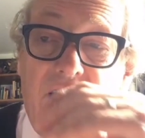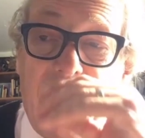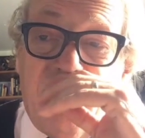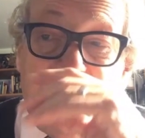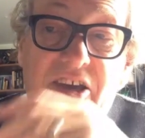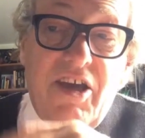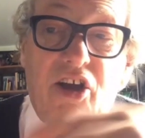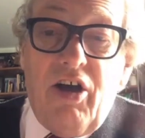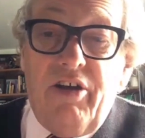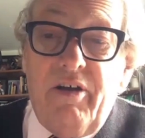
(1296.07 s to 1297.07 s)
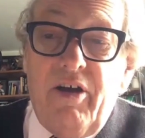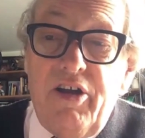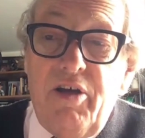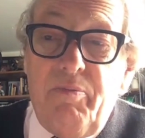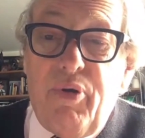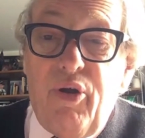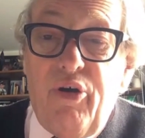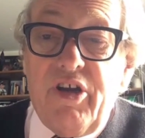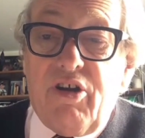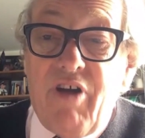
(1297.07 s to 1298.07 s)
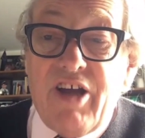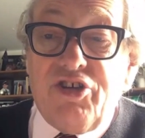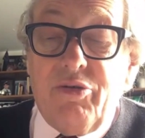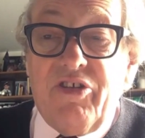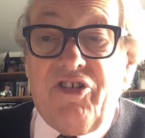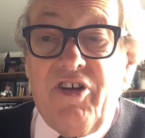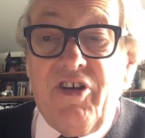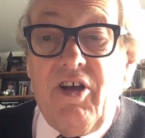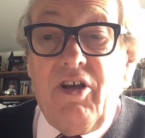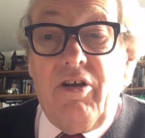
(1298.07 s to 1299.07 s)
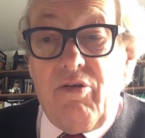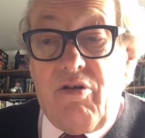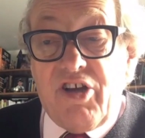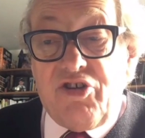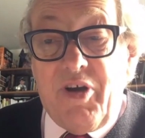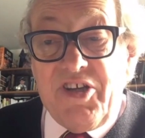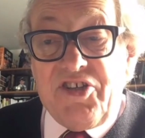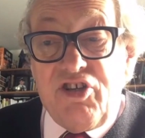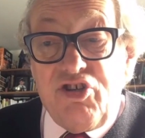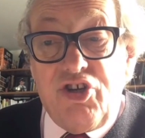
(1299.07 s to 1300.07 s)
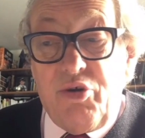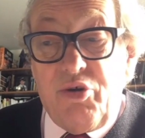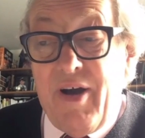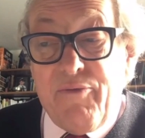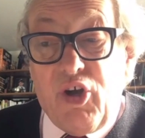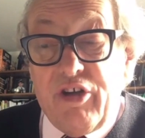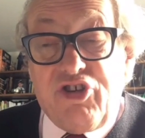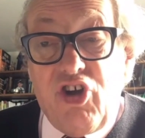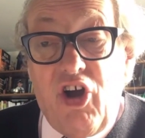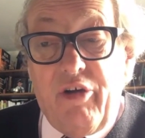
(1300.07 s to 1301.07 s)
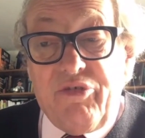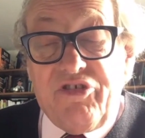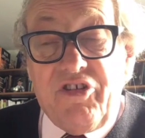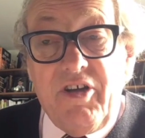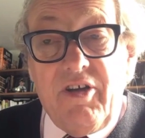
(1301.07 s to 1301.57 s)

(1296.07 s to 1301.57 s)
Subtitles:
taking on unemployed graduates who graduated in June who haven't got jobs